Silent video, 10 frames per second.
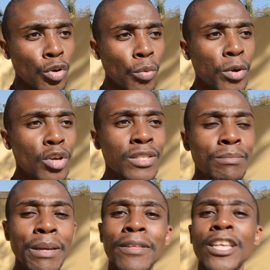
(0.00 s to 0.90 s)
because
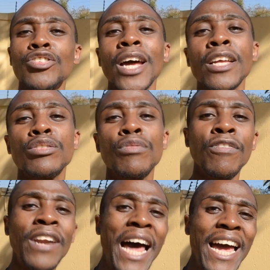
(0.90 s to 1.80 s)
maybe they're trying to
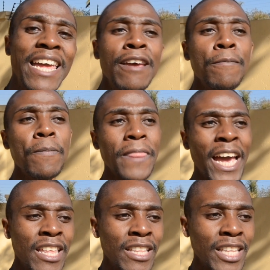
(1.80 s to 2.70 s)
fly
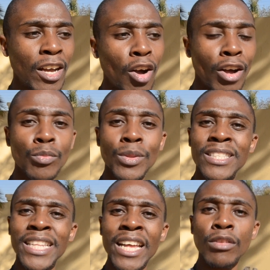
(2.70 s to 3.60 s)
and then they can't
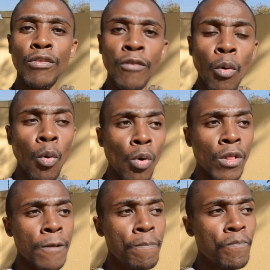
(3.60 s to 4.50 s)
withstand the fall
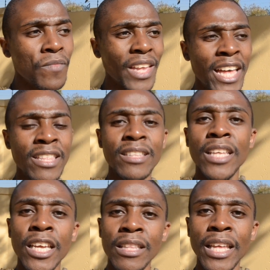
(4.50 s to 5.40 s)
and then
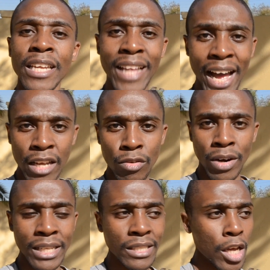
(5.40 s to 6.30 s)
they die,
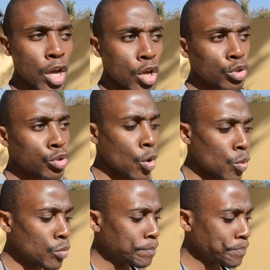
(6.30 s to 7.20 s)
right? So